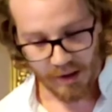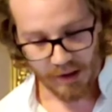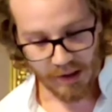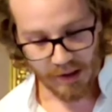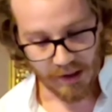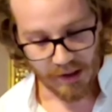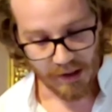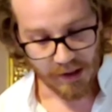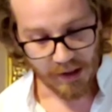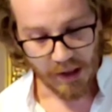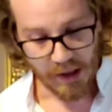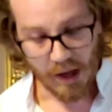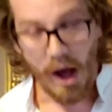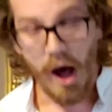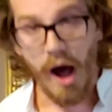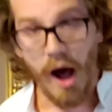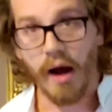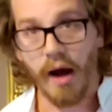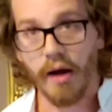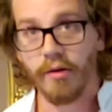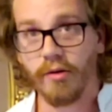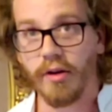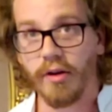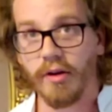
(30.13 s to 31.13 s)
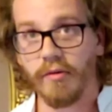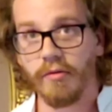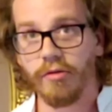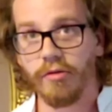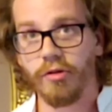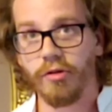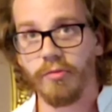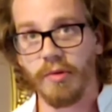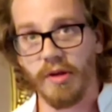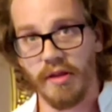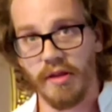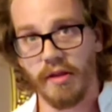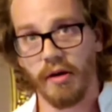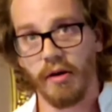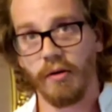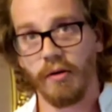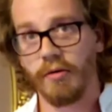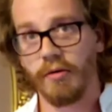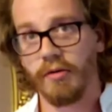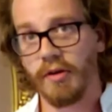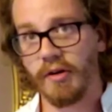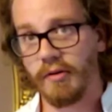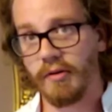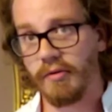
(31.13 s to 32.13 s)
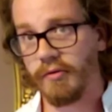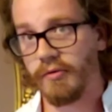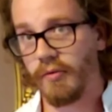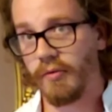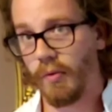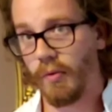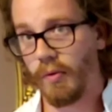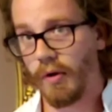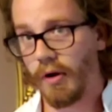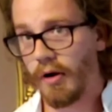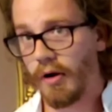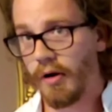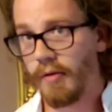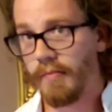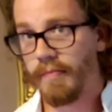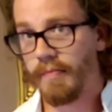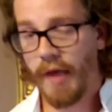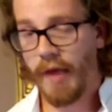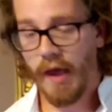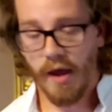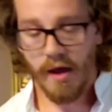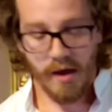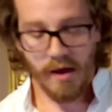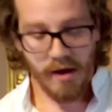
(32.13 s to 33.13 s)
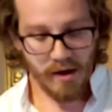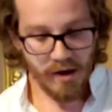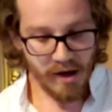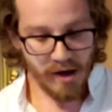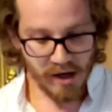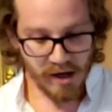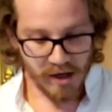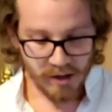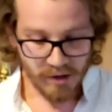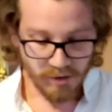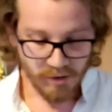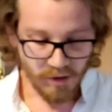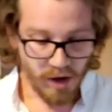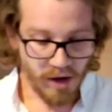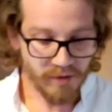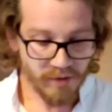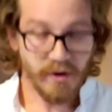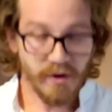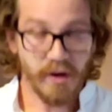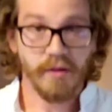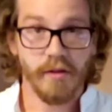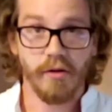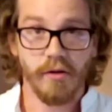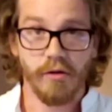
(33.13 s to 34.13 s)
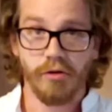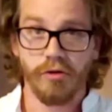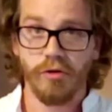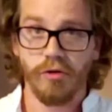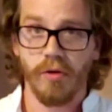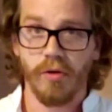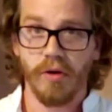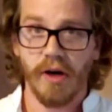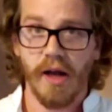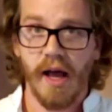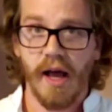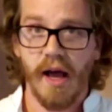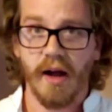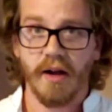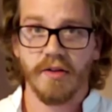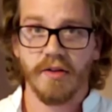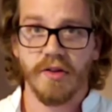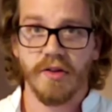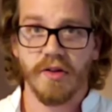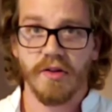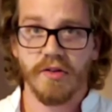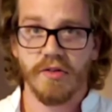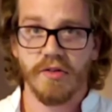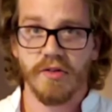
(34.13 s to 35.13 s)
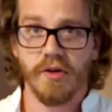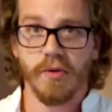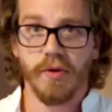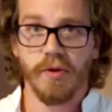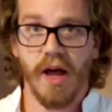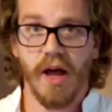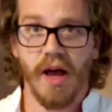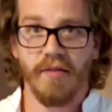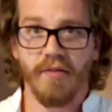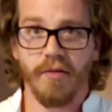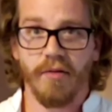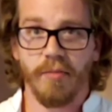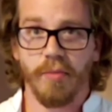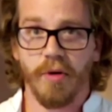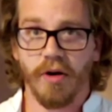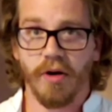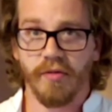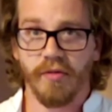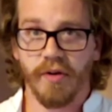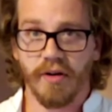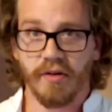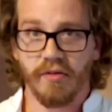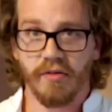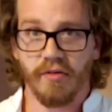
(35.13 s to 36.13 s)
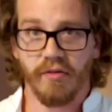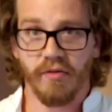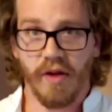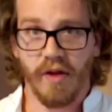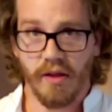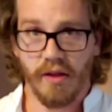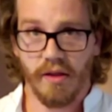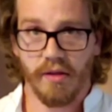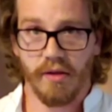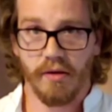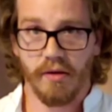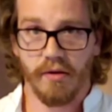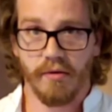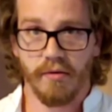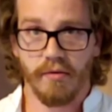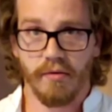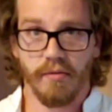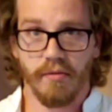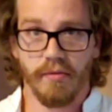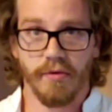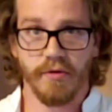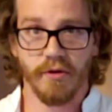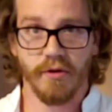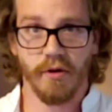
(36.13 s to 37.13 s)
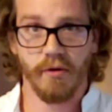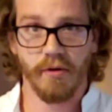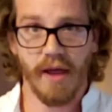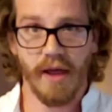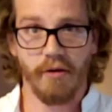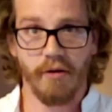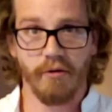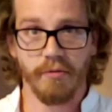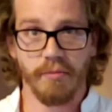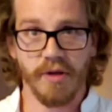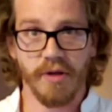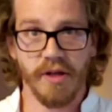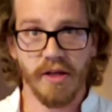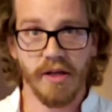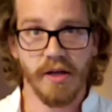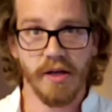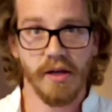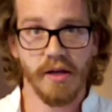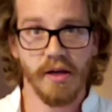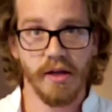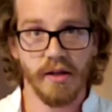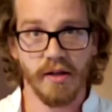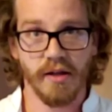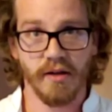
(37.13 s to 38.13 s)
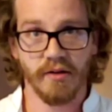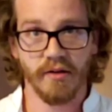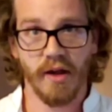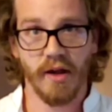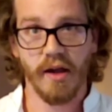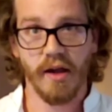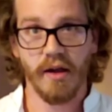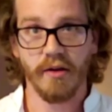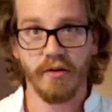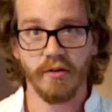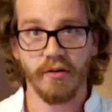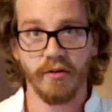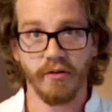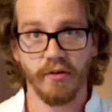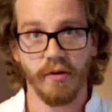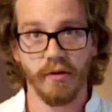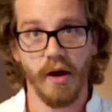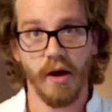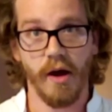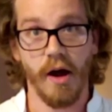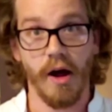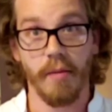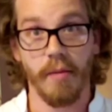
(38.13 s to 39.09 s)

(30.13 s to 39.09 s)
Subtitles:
The octave should be the note D4, and off on the short axis you would have a perfect fifth. So that would be, in this case,